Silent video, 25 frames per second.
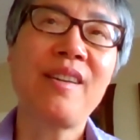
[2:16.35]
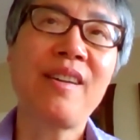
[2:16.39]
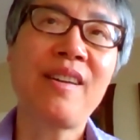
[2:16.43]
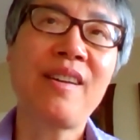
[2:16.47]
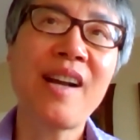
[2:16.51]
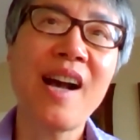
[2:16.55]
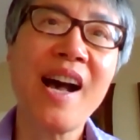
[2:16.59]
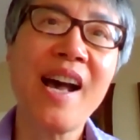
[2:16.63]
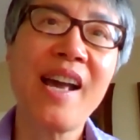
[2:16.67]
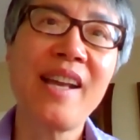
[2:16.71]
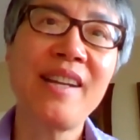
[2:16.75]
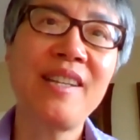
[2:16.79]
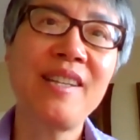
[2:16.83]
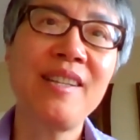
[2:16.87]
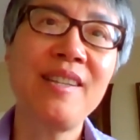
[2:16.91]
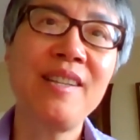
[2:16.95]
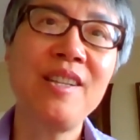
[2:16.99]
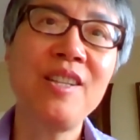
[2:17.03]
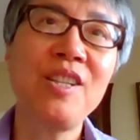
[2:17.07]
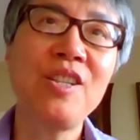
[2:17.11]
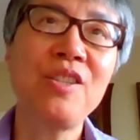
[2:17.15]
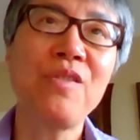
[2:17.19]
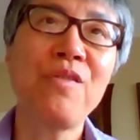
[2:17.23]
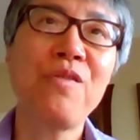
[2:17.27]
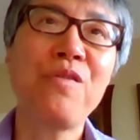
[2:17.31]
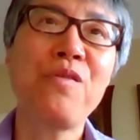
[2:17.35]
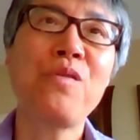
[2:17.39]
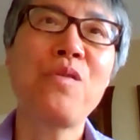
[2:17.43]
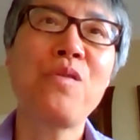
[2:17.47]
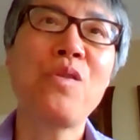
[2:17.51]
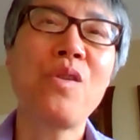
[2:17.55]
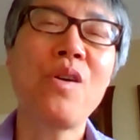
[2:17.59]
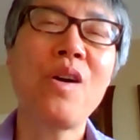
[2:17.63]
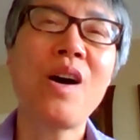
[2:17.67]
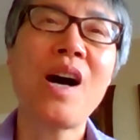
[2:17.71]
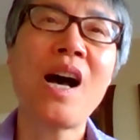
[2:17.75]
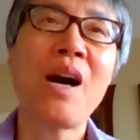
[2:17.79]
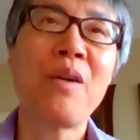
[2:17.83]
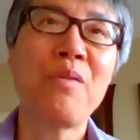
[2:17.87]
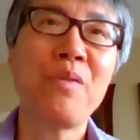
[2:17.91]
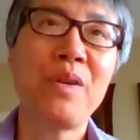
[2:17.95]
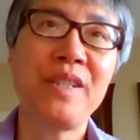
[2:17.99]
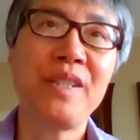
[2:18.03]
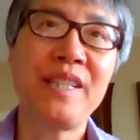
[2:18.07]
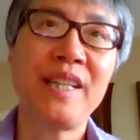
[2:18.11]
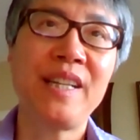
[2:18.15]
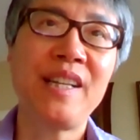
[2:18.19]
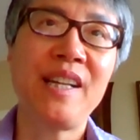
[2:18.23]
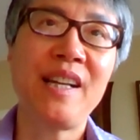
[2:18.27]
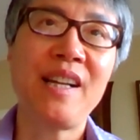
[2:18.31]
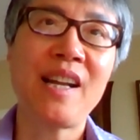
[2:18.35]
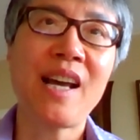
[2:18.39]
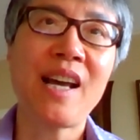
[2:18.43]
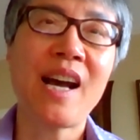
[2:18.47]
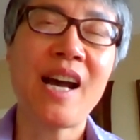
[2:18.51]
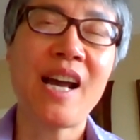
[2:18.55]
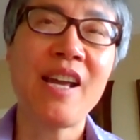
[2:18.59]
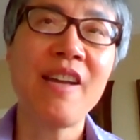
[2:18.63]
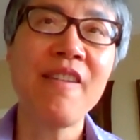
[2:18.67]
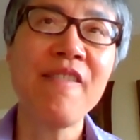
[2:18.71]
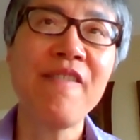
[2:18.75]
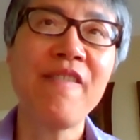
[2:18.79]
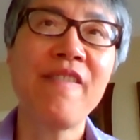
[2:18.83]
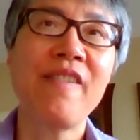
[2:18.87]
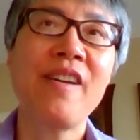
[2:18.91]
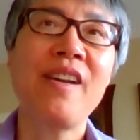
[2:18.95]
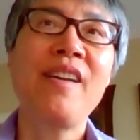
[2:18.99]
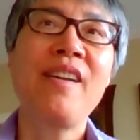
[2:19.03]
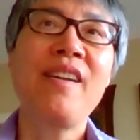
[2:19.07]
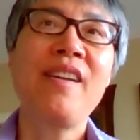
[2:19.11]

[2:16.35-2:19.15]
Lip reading: guidance for our daily life,